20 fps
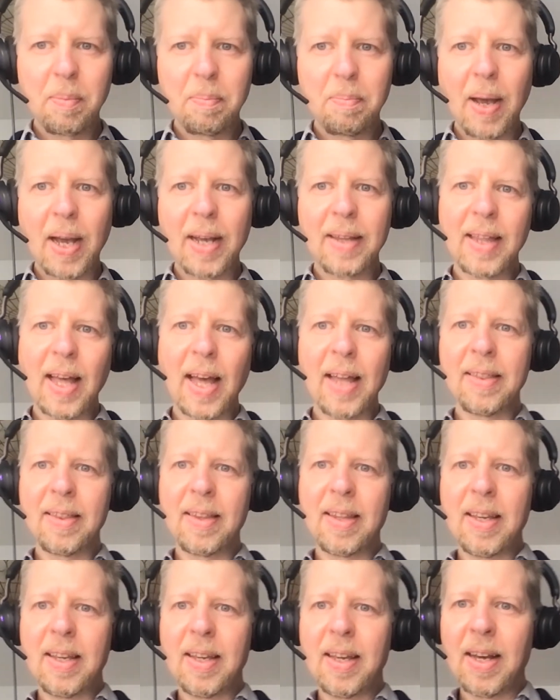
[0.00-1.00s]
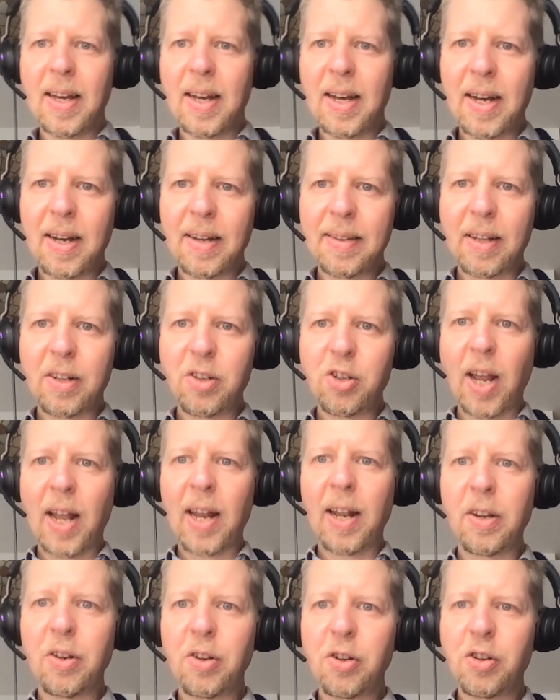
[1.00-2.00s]
back then, the
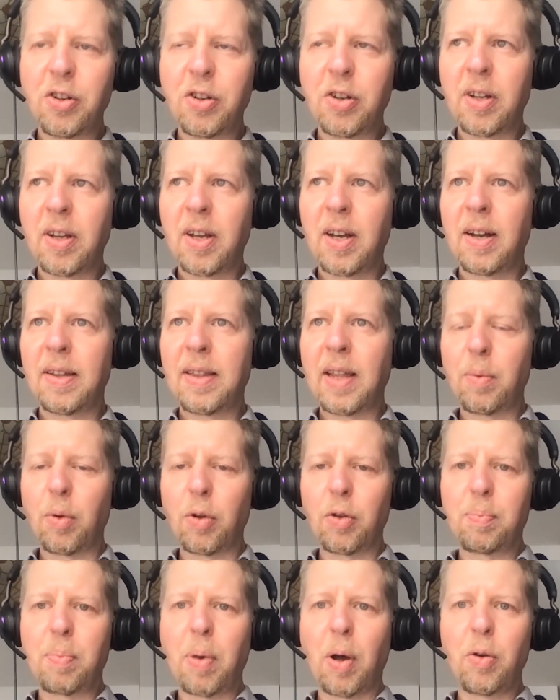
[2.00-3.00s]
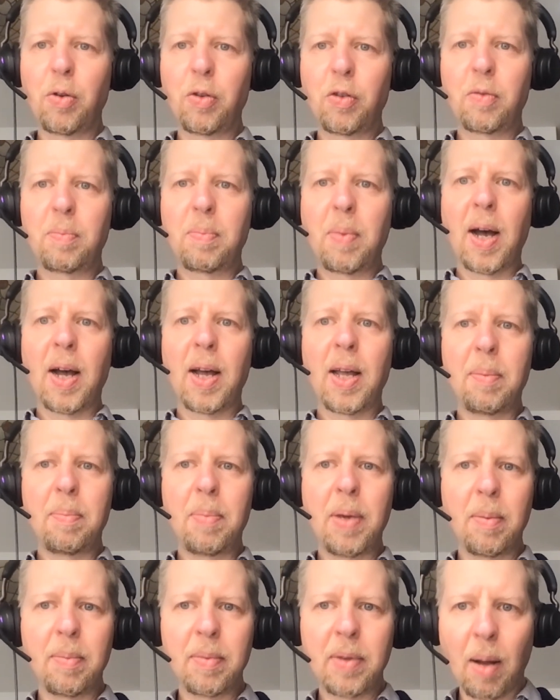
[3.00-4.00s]
challenge that was posed by
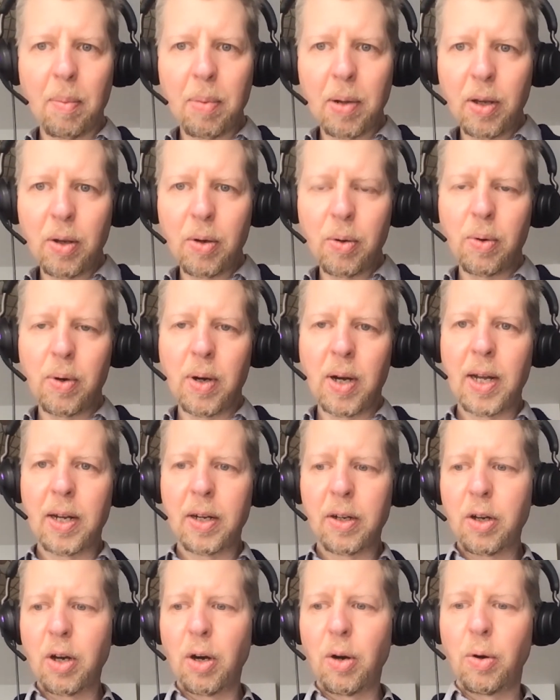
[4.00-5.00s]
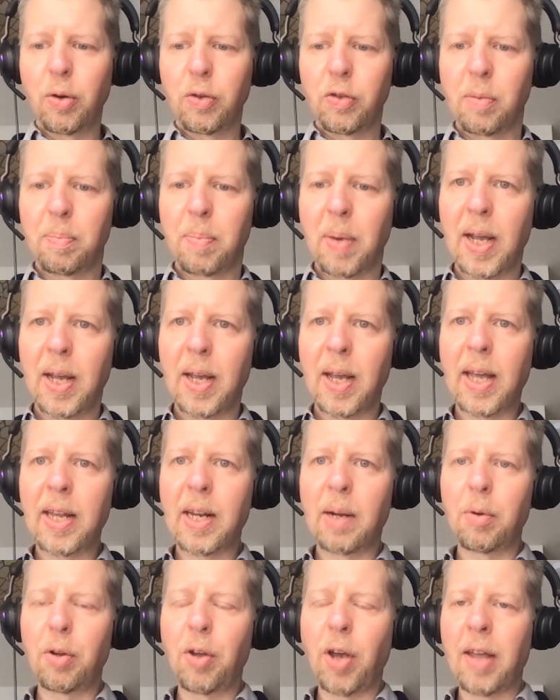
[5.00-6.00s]
BMW and co-hosted by
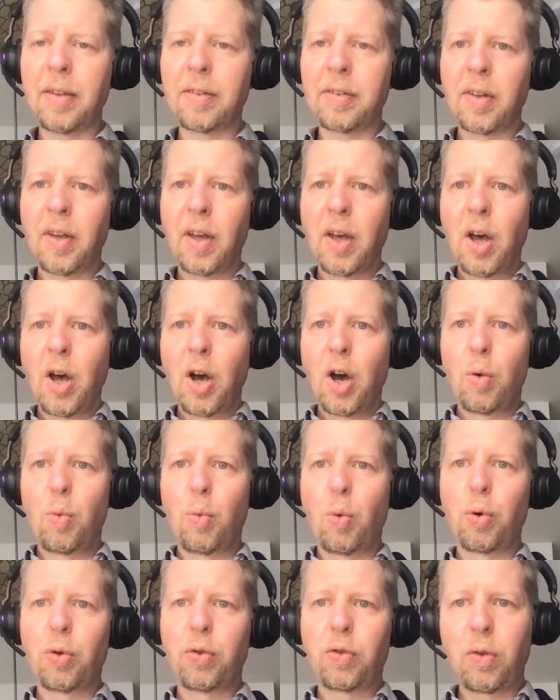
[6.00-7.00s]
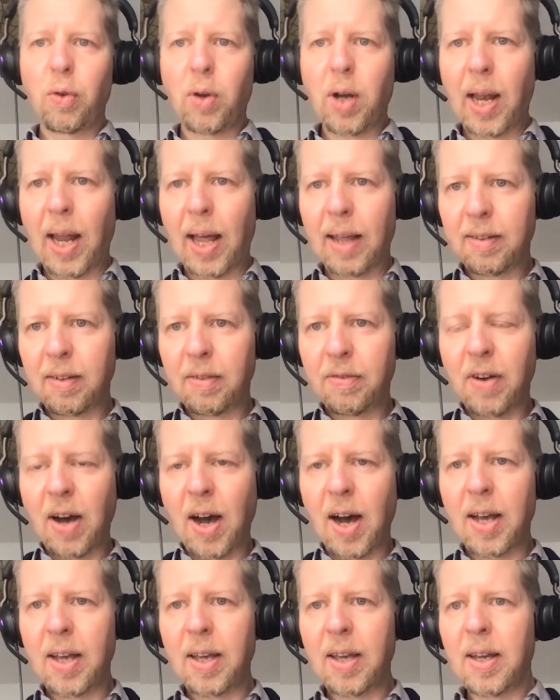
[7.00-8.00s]
AWS was to
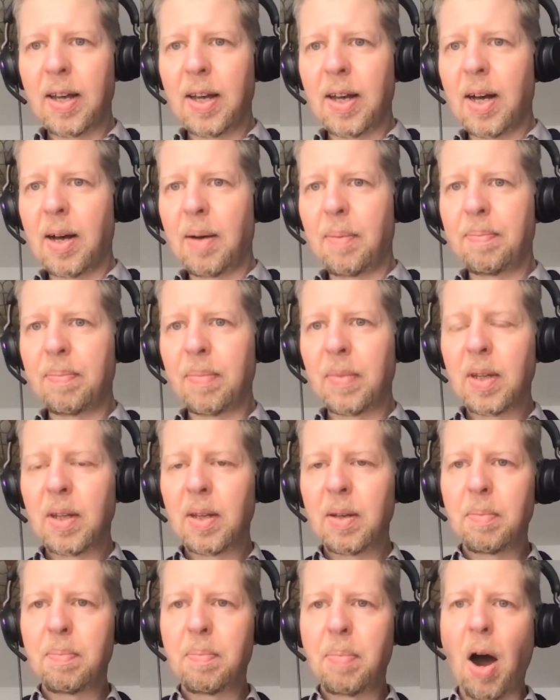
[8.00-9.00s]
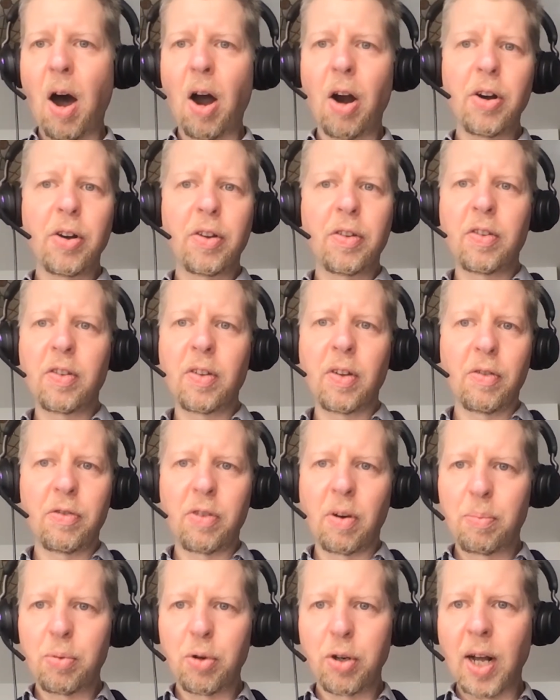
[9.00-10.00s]
classify parts
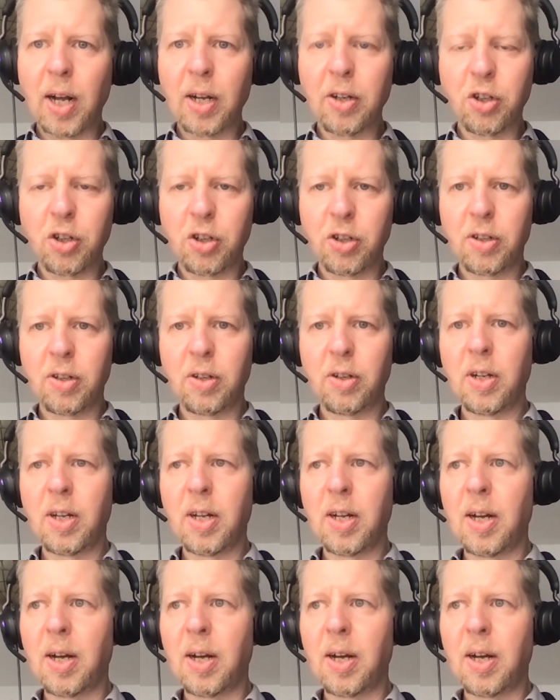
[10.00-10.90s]
from production